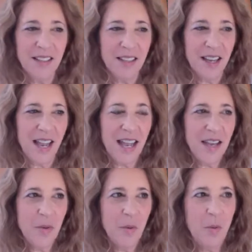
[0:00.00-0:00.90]
And
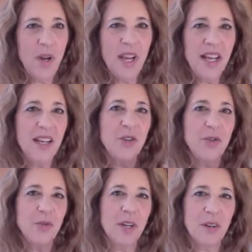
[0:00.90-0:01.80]
we get
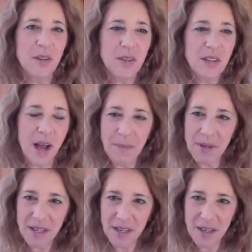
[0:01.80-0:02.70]
triggered not
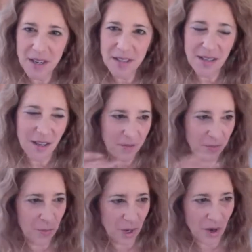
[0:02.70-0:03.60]
because of
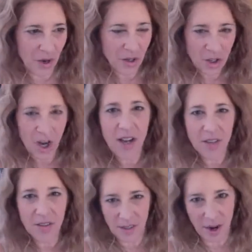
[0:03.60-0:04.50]
what
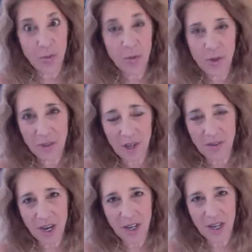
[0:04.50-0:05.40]
our real life
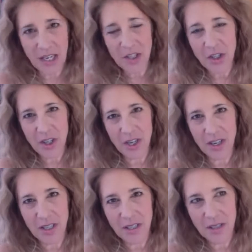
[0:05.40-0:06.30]
child actually
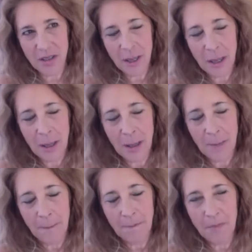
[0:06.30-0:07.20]
does,
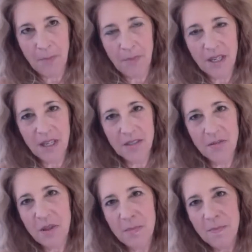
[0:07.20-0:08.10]
but because of
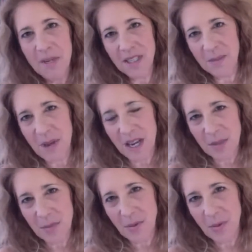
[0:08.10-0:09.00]
the mismatch
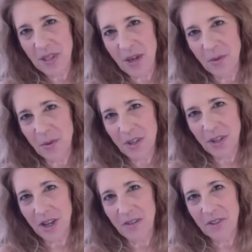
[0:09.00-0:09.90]
between that real
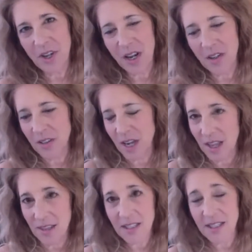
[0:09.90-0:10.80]
life child and
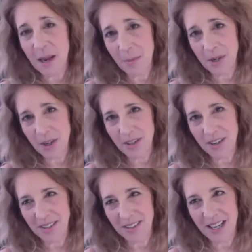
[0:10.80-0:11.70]
the snapshot
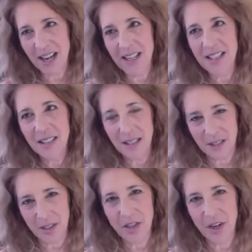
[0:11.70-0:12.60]
child, the
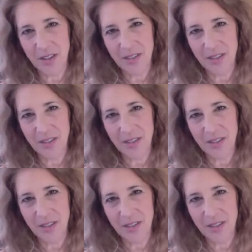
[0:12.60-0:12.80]
idealized child.